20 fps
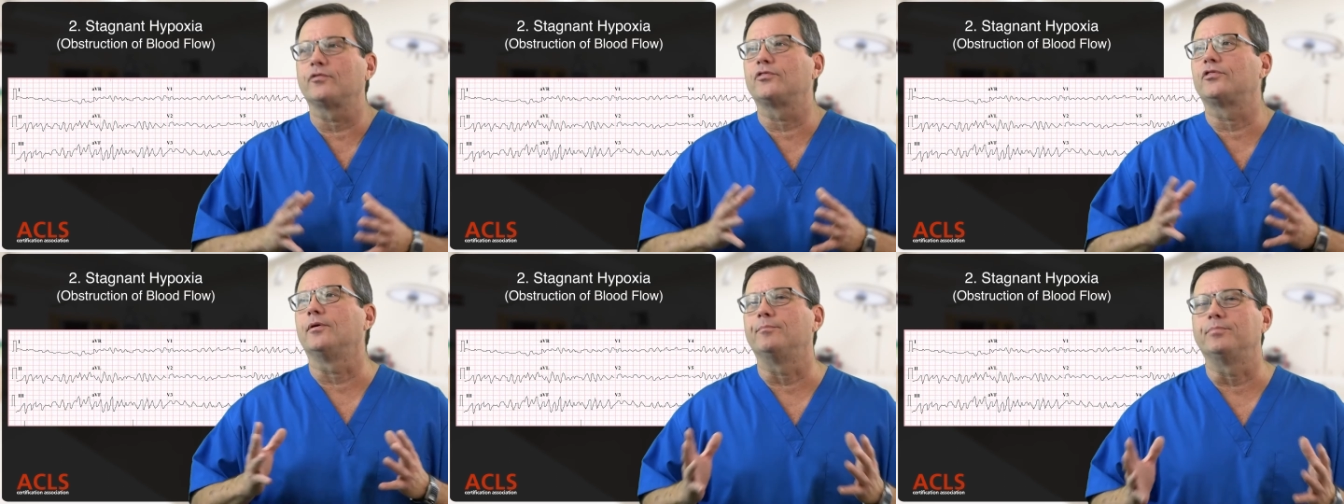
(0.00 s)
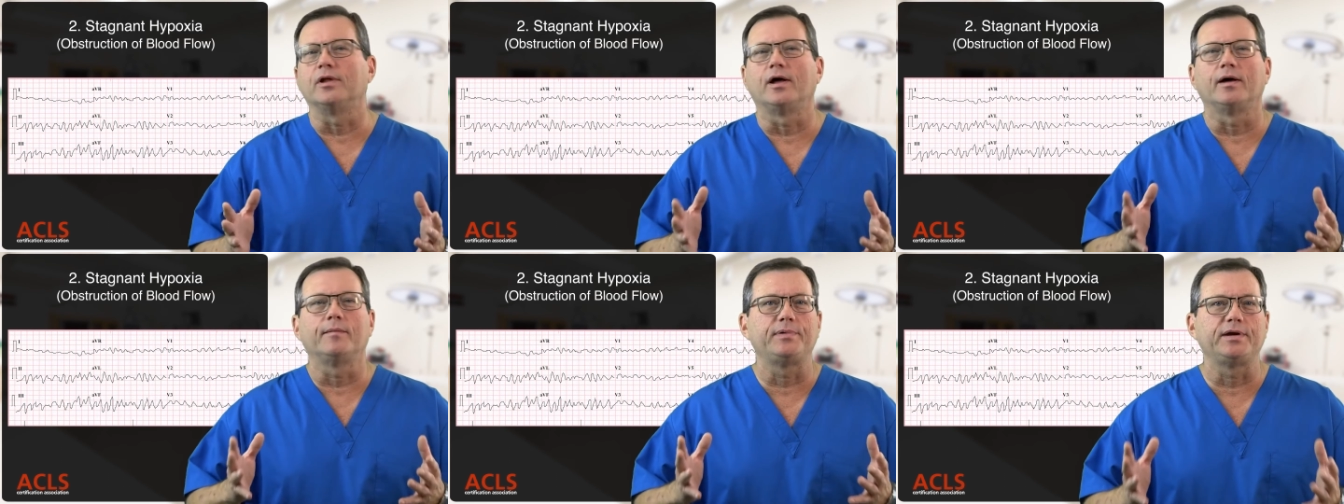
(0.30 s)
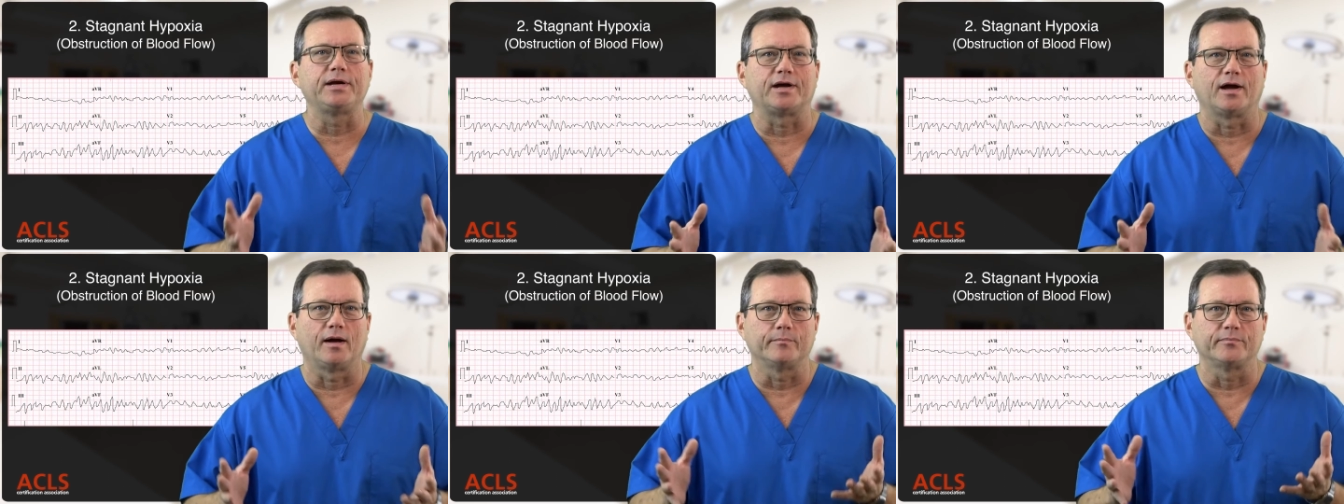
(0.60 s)
the blood
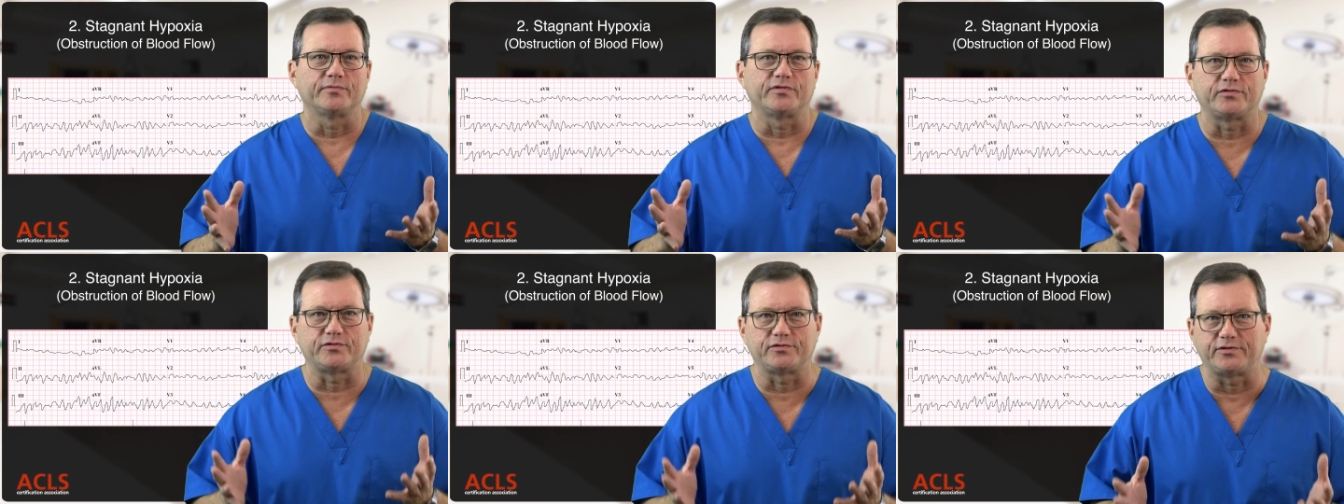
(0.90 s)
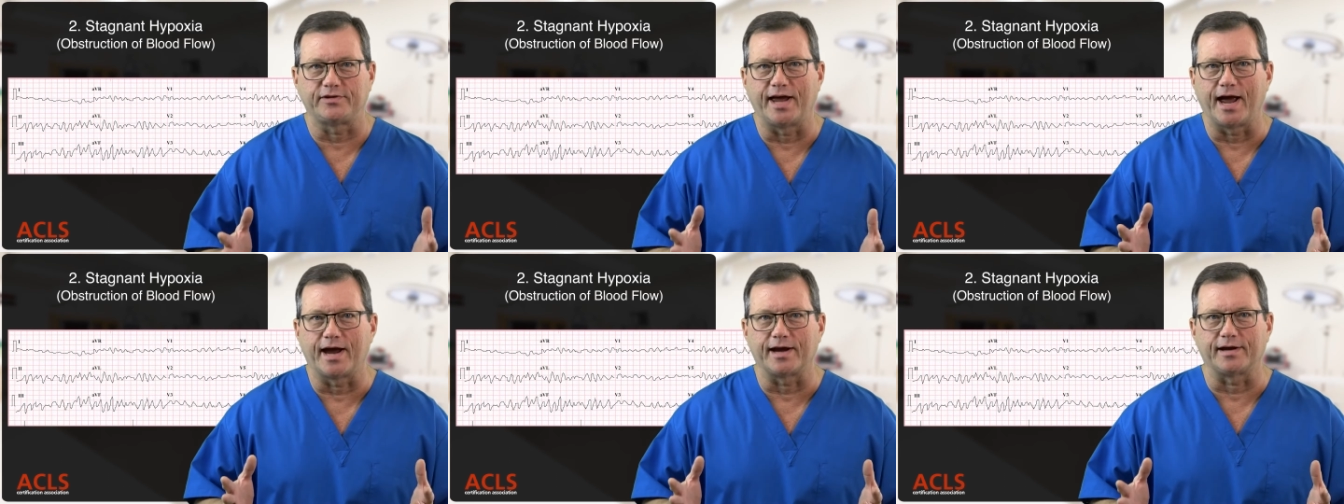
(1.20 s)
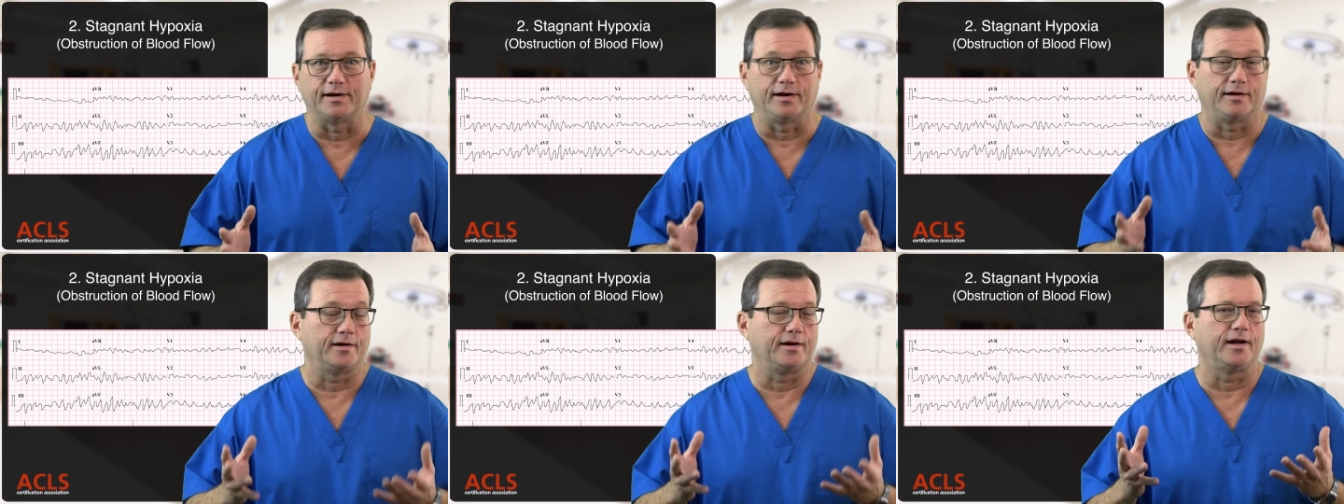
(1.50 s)
becomes
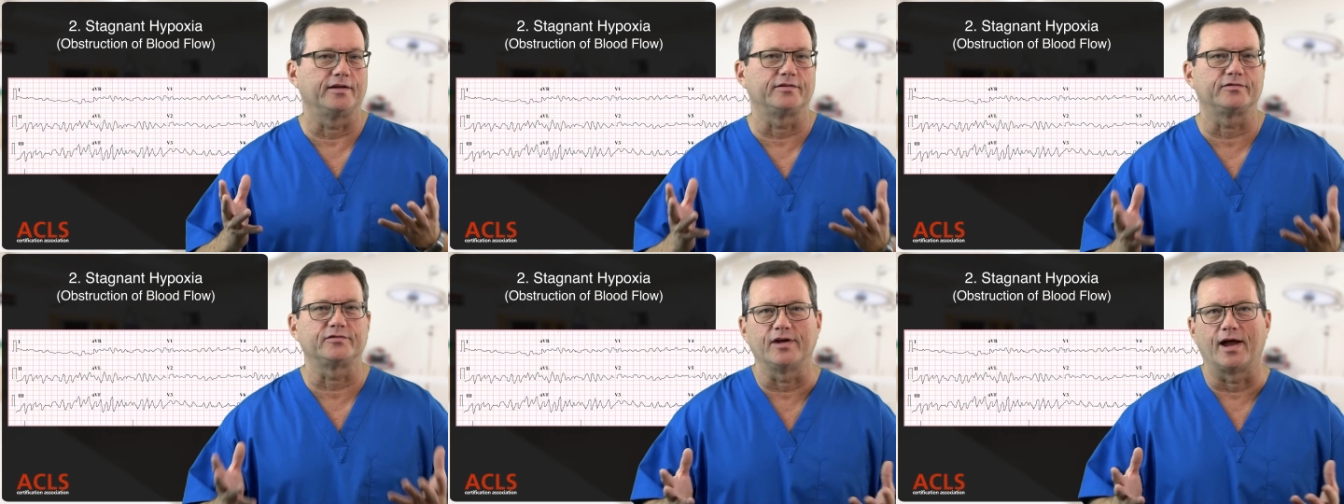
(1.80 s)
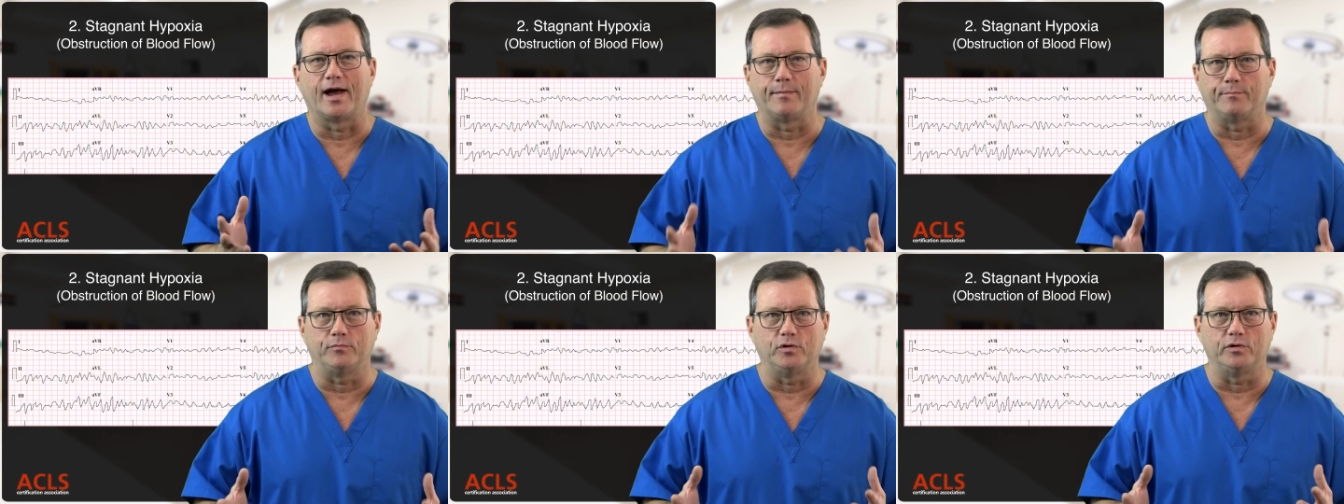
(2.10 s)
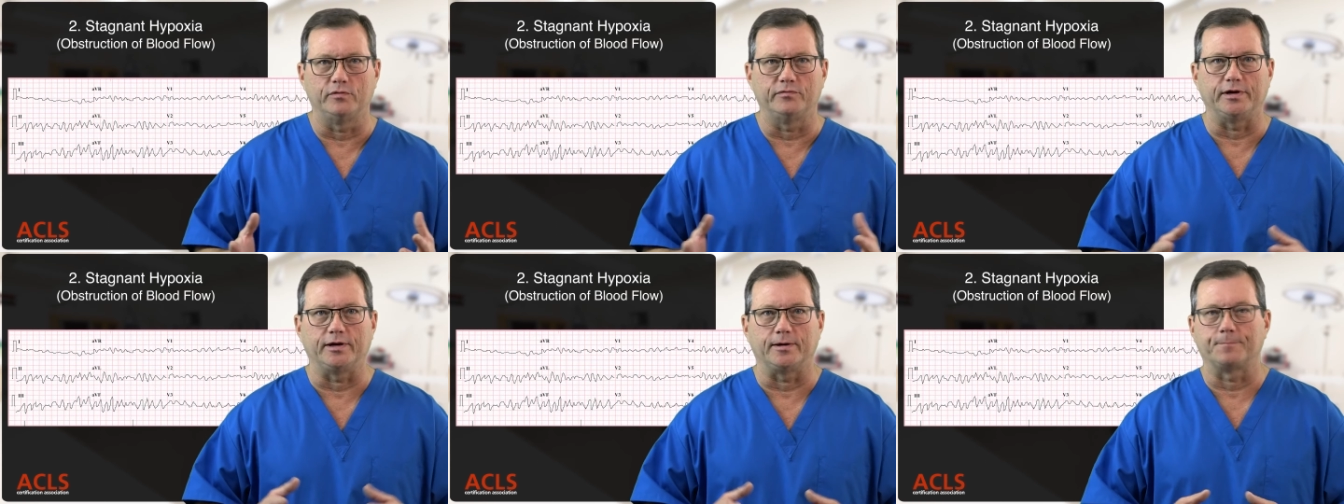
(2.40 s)
stagnant. It's not
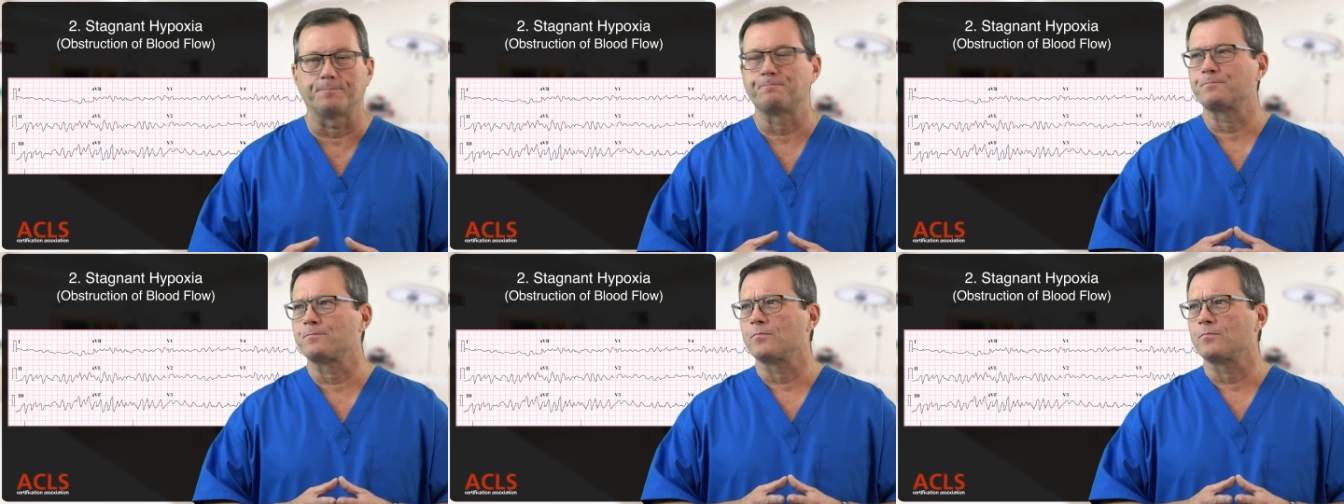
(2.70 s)
moving.